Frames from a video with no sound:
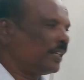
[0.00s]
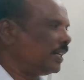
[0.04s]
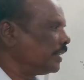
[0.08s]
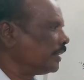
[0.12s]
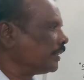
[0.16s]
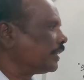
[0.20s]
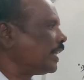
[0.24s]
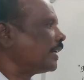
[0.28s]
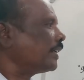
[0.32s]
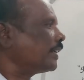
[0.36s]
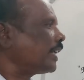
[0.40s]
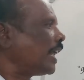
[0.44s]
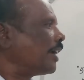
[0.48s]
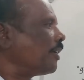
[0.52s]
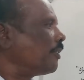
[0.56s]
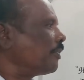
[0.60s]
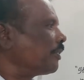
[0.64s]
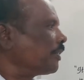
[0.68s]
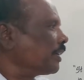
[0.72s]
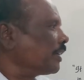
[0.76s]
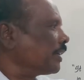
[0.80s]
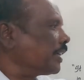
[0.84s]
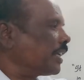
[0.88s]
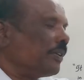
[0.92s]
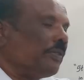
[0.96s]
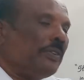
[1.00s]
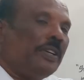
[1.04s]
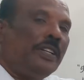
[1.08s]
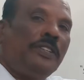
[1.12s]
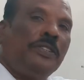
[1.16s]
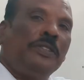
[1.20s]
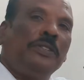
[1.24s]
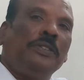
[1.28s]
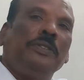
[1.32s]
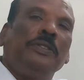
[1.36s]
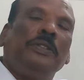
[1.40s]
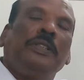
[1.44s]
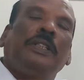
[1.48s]
That I have given
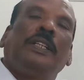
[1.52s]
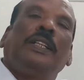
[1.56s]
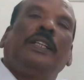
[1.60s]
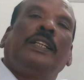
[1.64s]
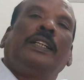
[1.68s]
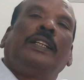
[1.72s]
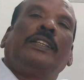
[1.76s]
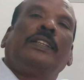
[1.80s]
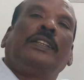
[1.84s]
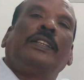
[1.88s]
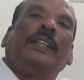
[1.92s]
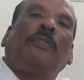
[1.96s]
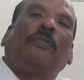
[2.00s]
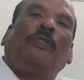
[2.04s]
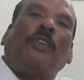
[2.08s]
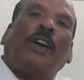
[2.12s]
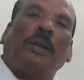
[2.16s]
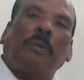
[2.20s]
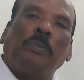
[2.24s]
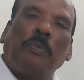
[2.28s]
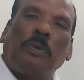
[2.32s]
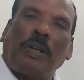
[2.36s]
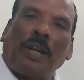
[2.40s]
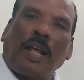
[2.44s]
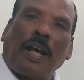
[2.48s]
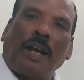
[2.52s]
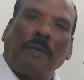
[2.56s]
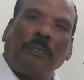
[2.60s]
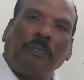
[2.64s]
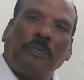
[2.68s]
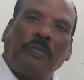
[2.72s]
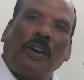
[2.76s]
you the formula.